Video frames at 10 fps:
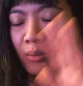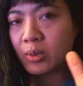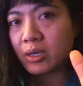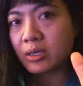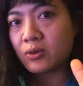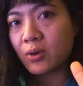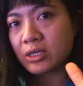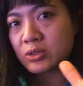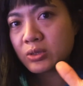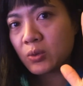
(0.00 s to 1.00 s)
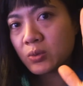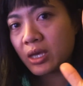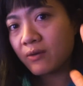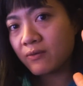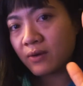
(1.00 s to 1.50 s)
but you actually only
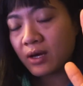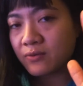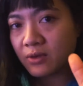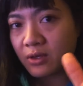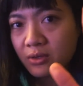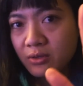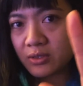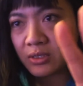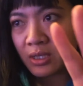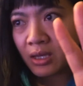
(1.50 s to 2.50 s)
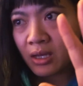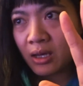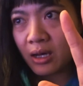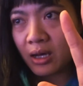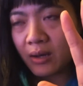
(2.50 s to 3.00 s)
have five years
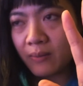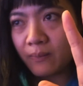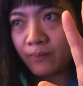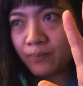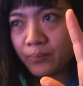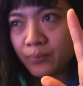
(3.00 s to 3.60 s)
um,